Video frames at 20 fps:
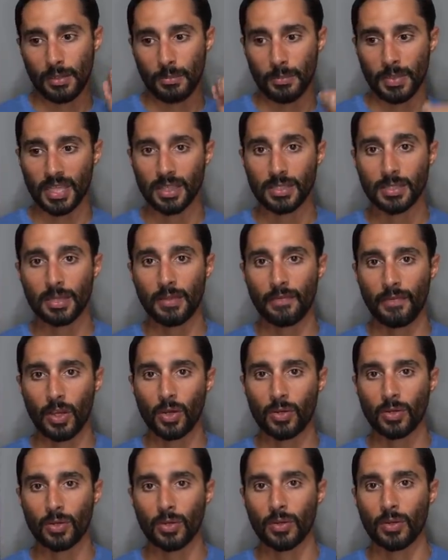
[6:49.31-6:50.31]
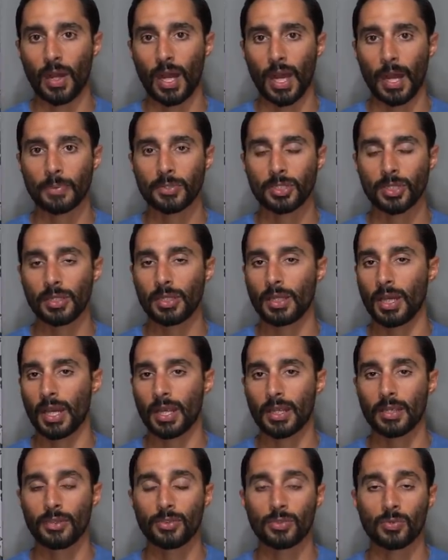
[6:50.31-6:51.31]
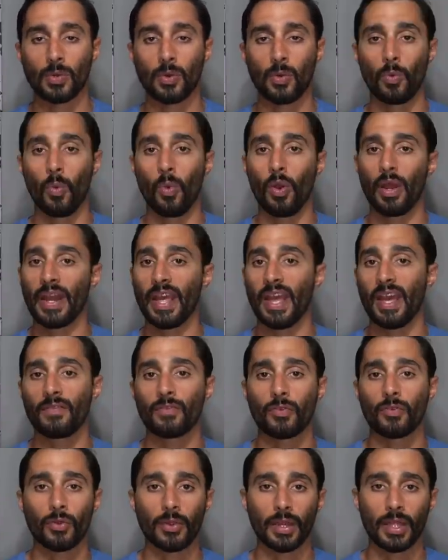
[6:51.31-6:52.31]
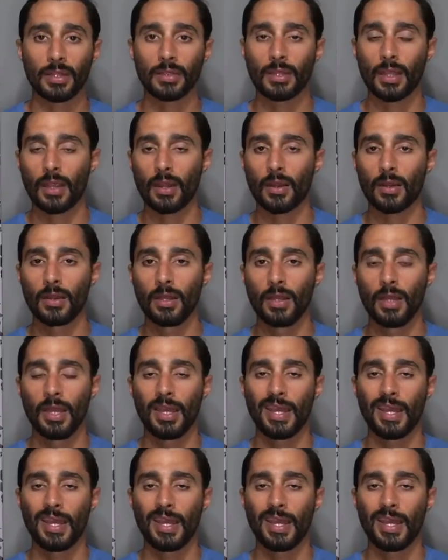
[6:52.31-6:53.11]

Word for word: because of the velcro option I can throw whatever in there